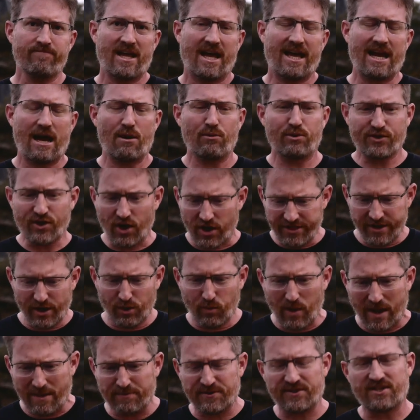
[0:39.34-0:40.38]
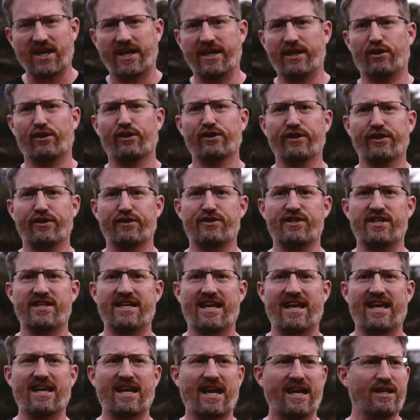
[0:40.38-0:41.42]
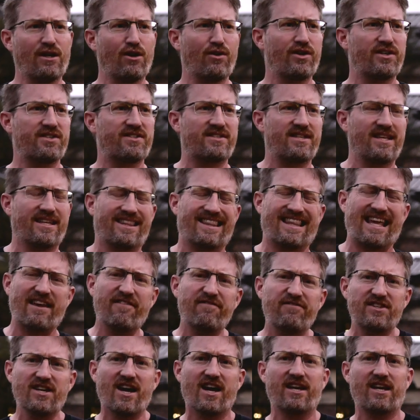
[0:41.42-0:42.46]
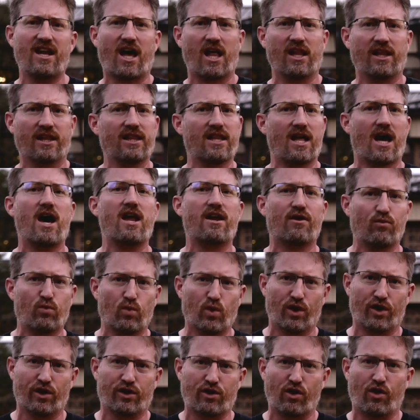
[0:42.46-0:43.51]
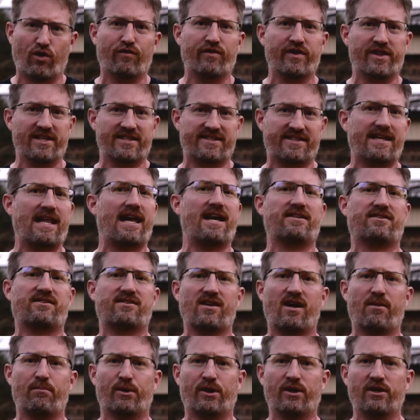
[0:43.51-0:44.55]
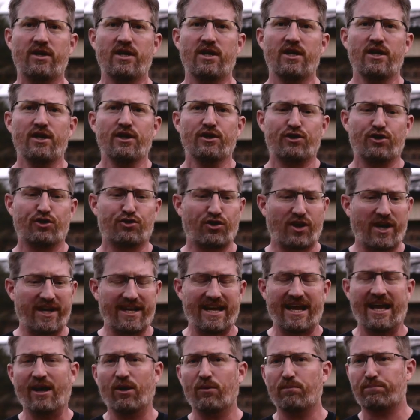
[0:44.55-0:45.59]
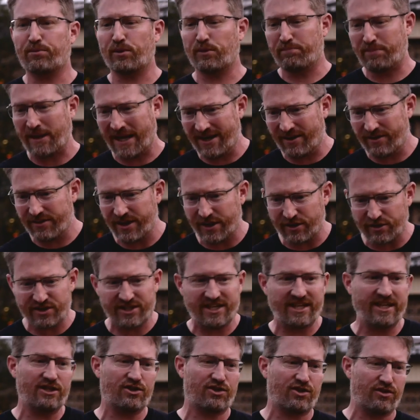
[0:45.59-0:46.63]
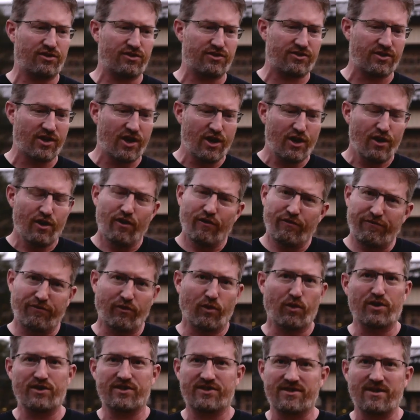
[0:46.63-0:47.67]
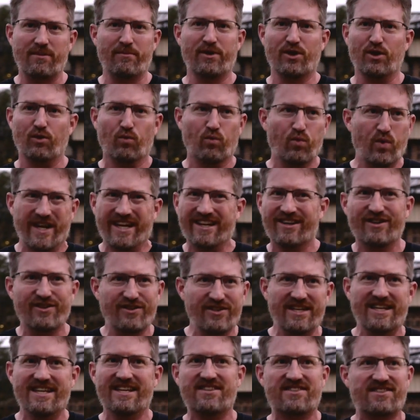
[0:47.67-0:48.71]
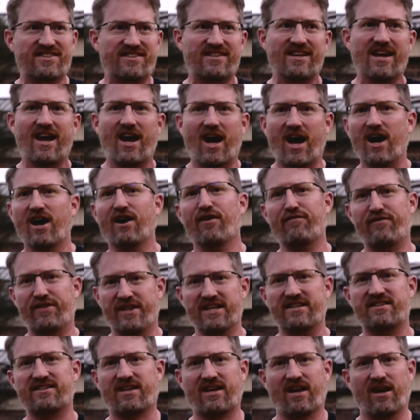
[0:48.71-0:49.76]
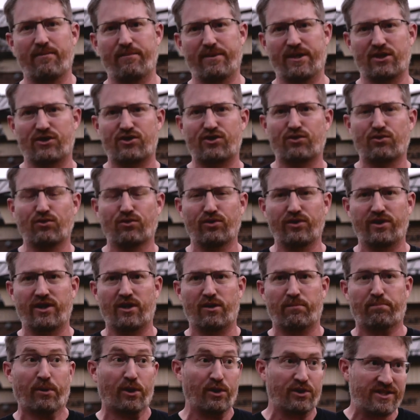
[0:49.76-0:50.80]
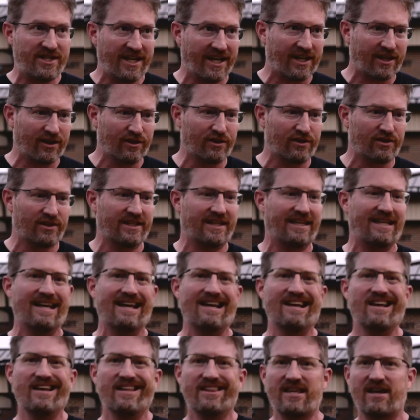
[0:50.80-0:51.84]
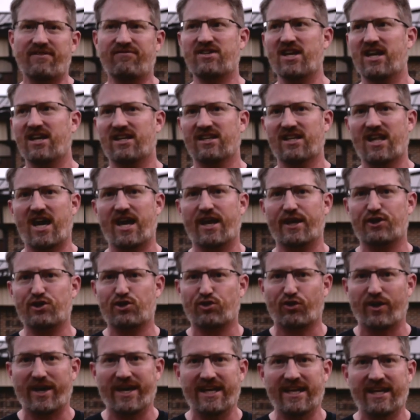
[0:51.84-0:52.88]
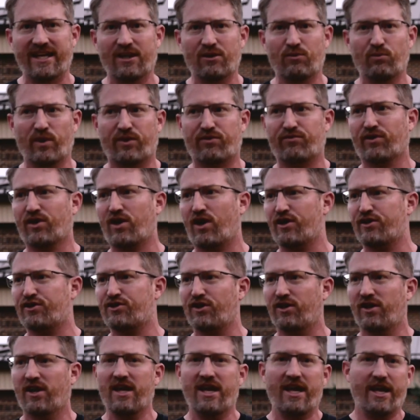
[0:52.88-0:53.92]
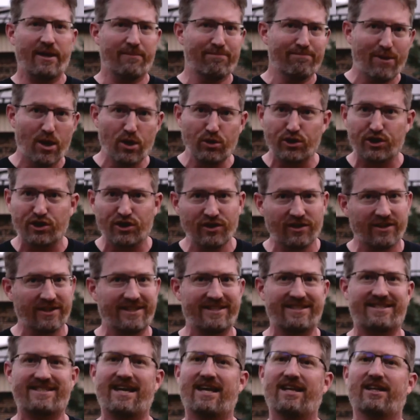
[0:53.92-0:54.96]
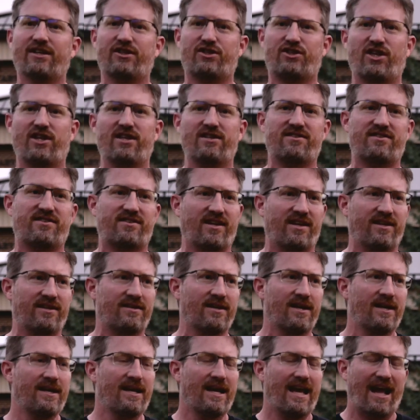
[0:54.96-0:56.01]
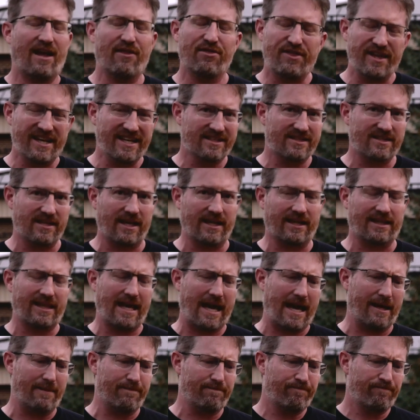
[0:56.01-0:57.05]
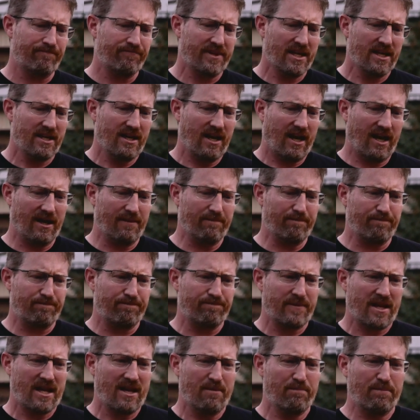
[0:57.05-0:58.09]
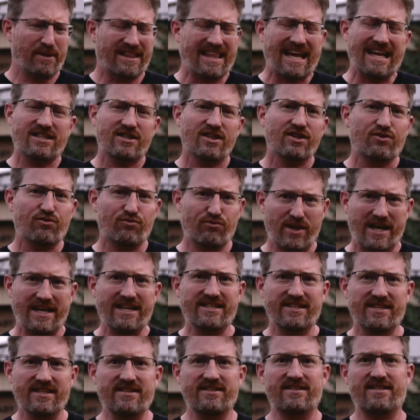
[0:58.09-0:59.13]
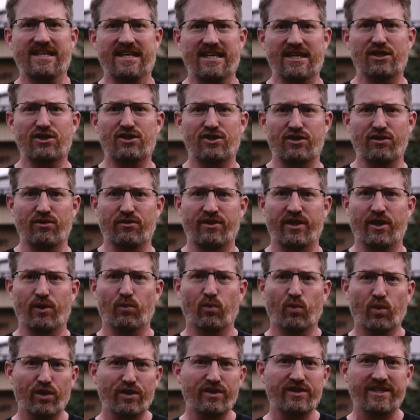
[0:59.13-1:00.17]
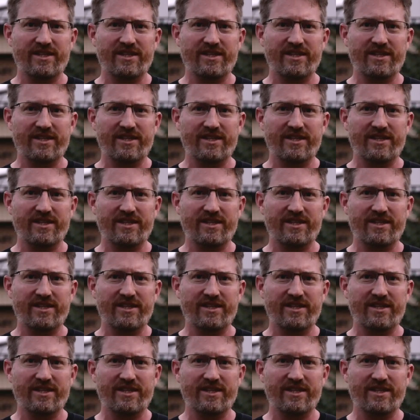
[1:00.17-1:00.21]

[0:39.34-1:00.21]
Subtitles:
And I was on their website earlier today and I noticed that they've done a lot of work over this last summer to try to help prepare their teachers for some of the weirdness of this coming school year. Particularly, they've done a lot of training with regard to emotional intelligence and things like that. But that just raises the issue that we're